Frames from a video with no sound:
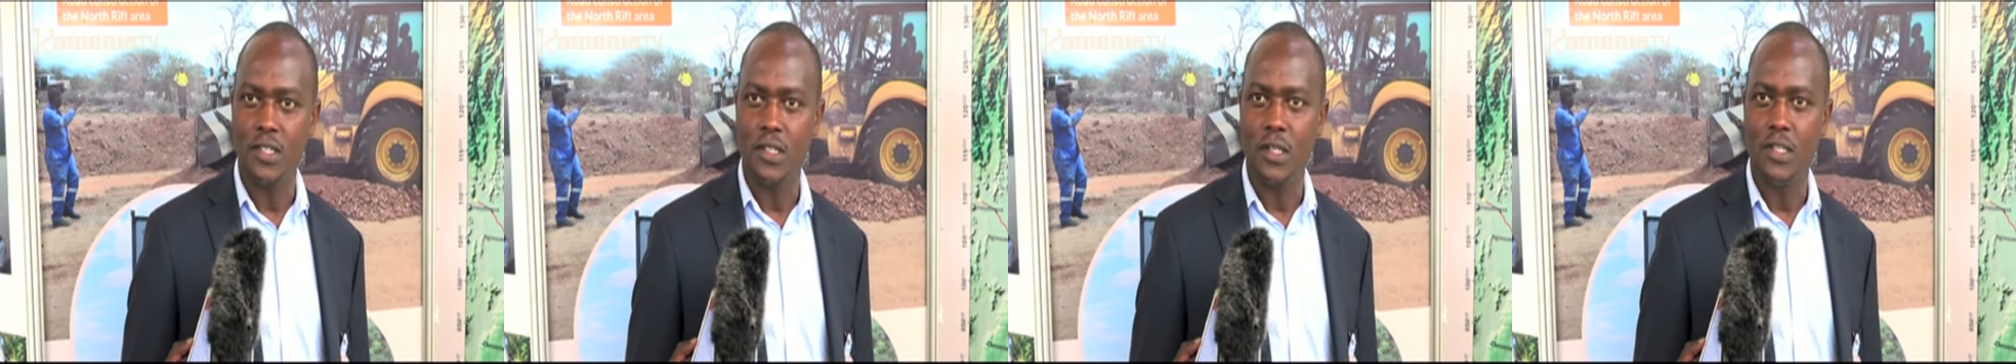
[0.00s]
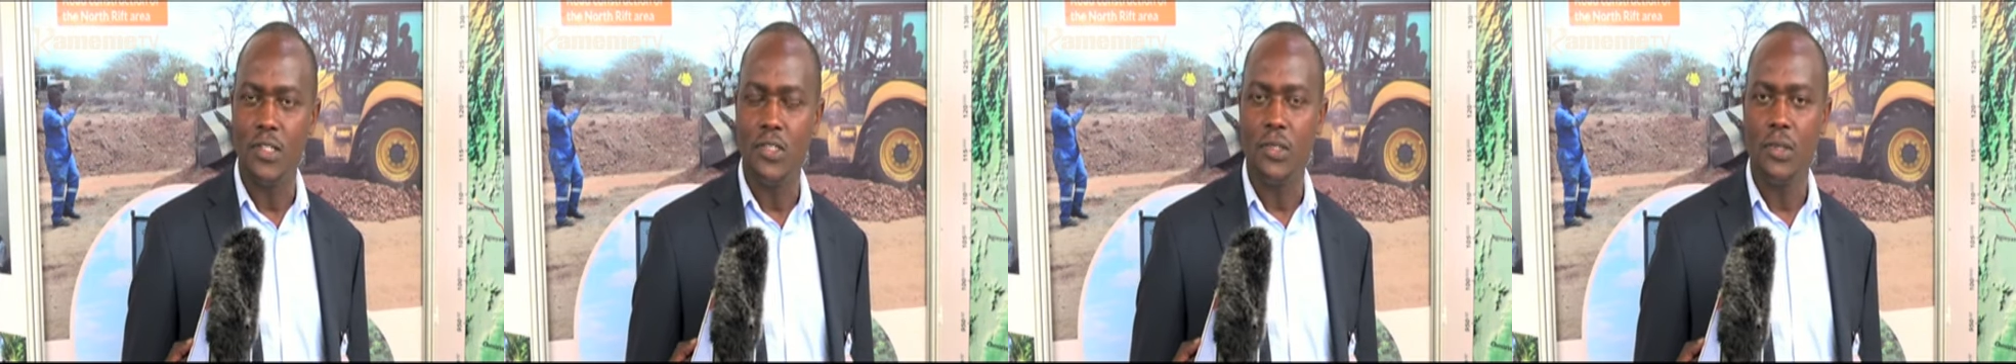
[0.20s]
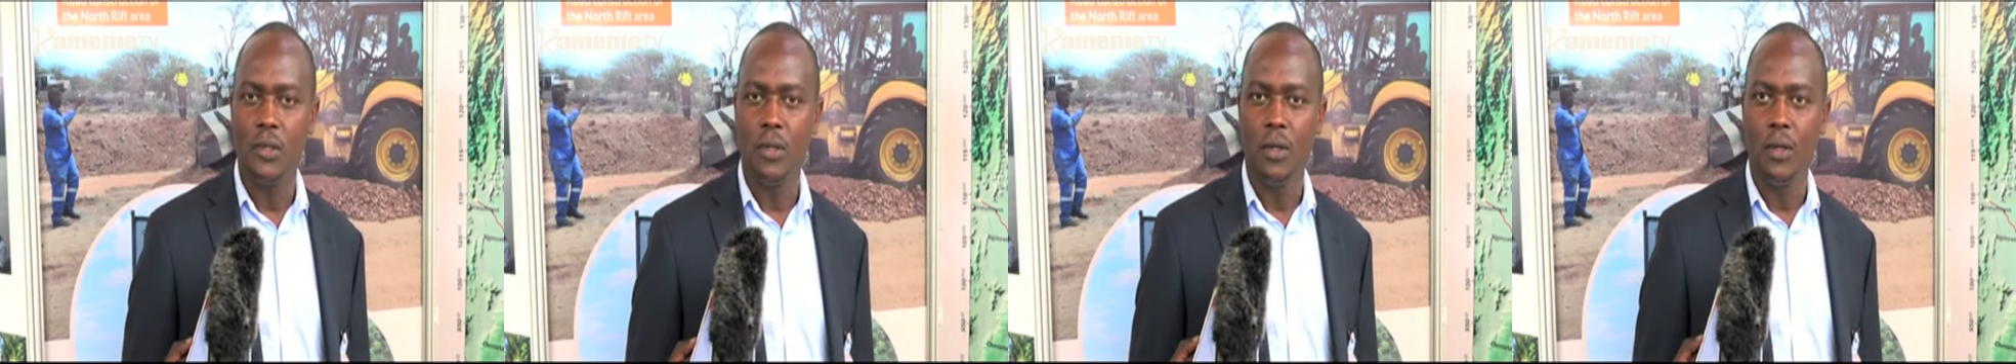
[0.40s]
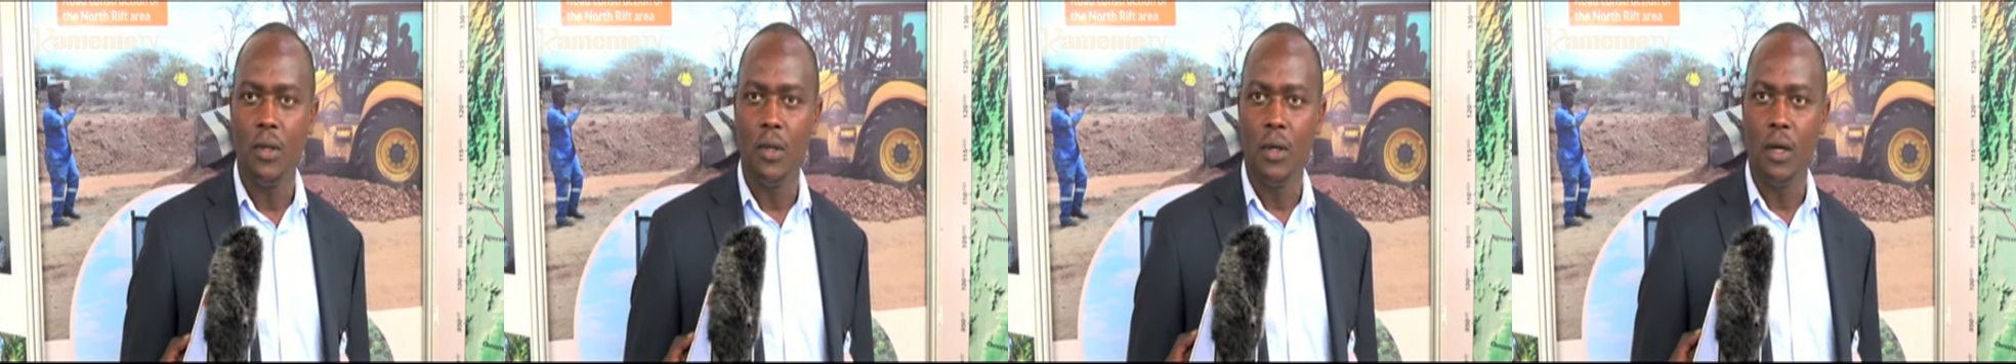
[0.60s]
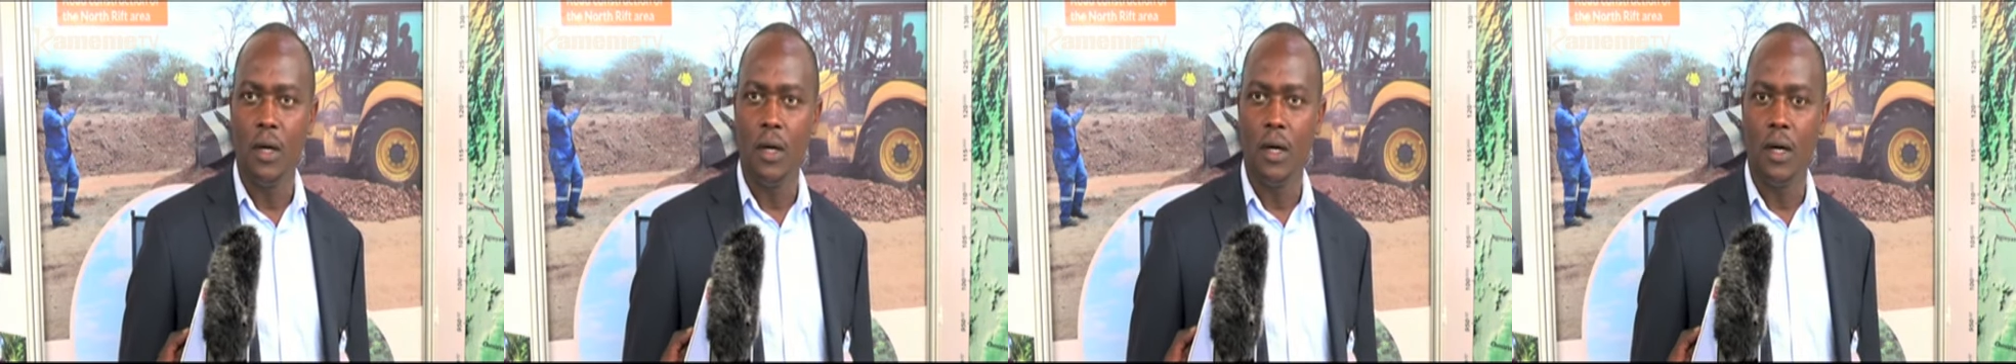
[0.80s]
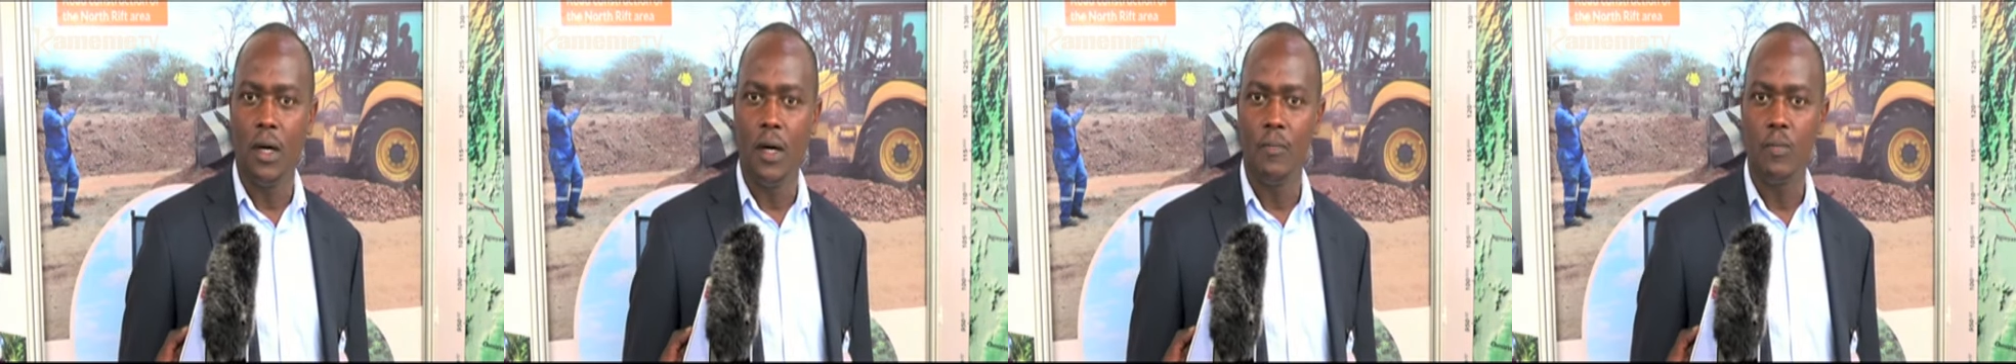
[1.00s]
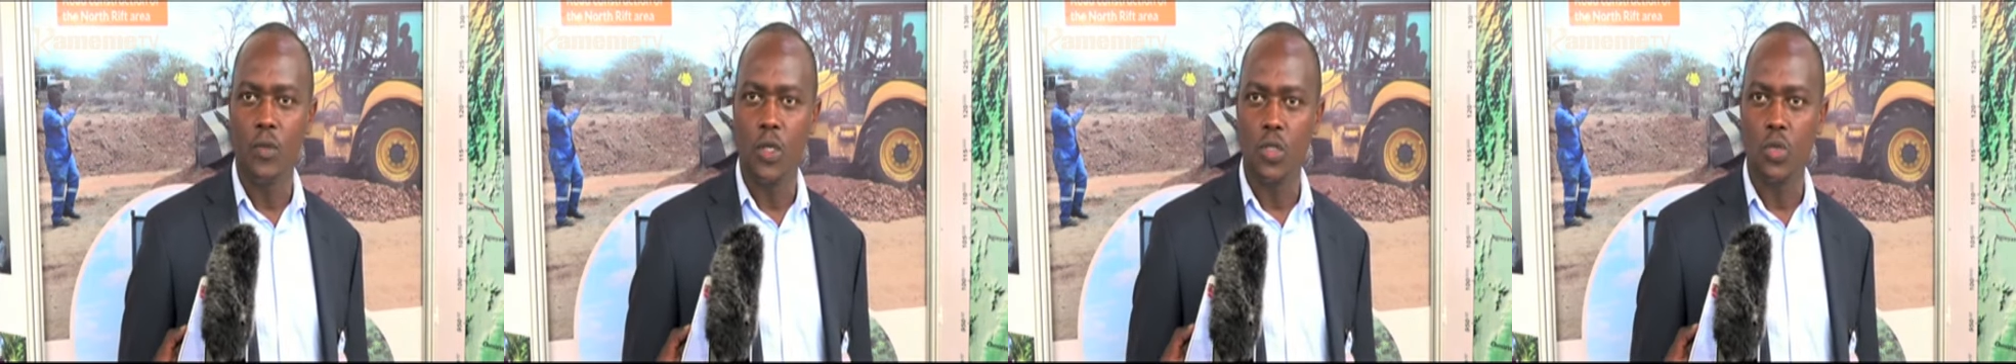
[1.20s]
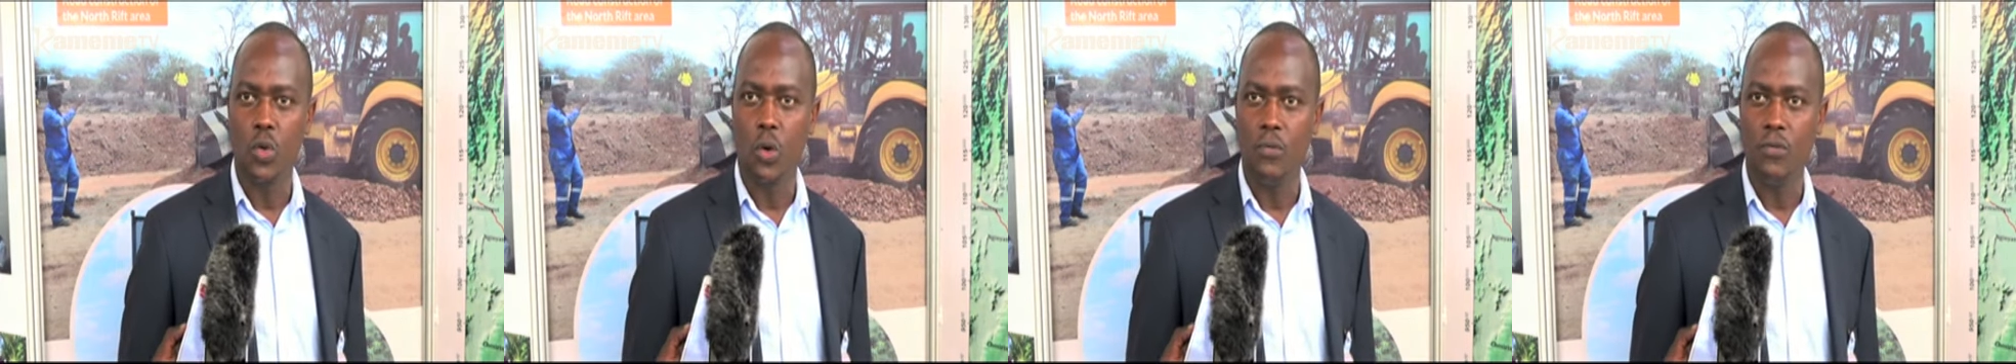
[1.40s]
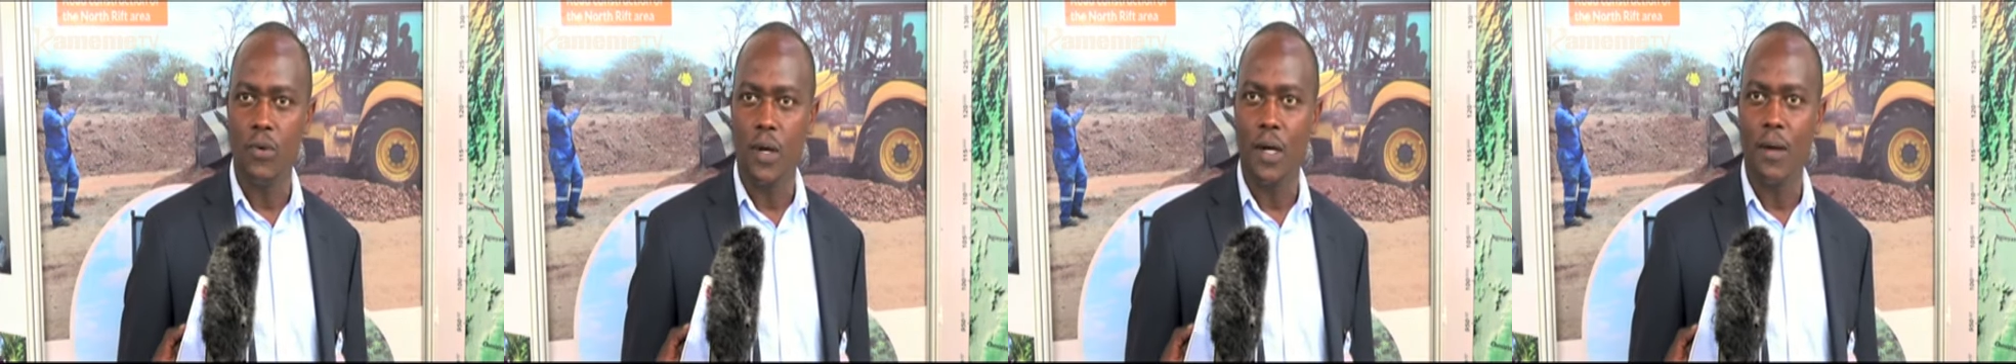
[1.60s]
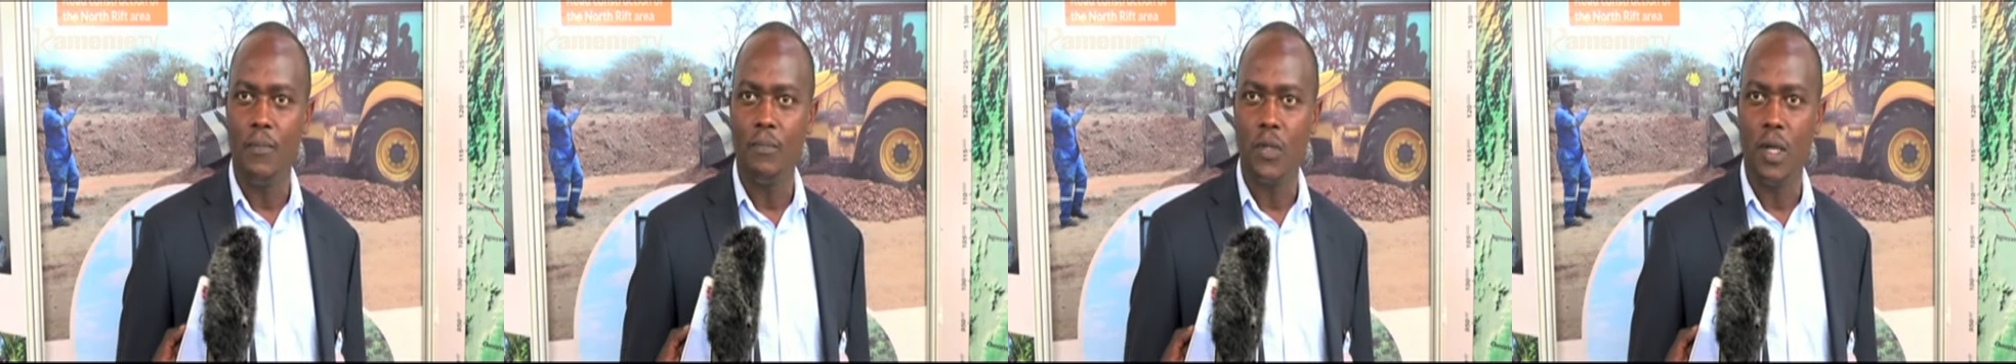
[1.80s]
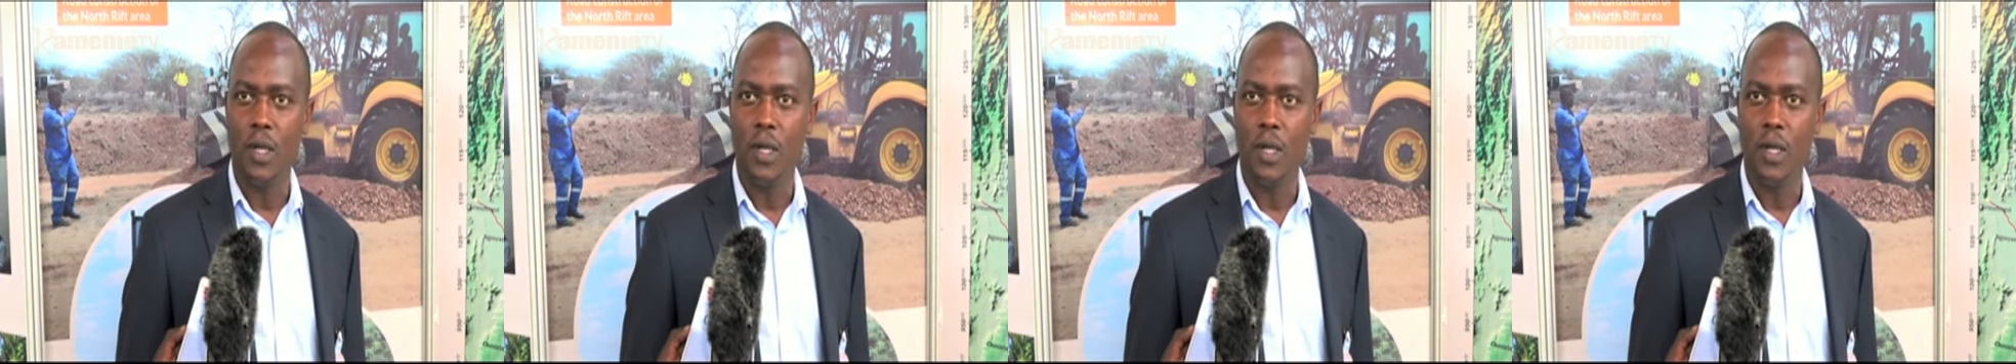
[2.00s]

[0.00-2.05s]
stage. So far,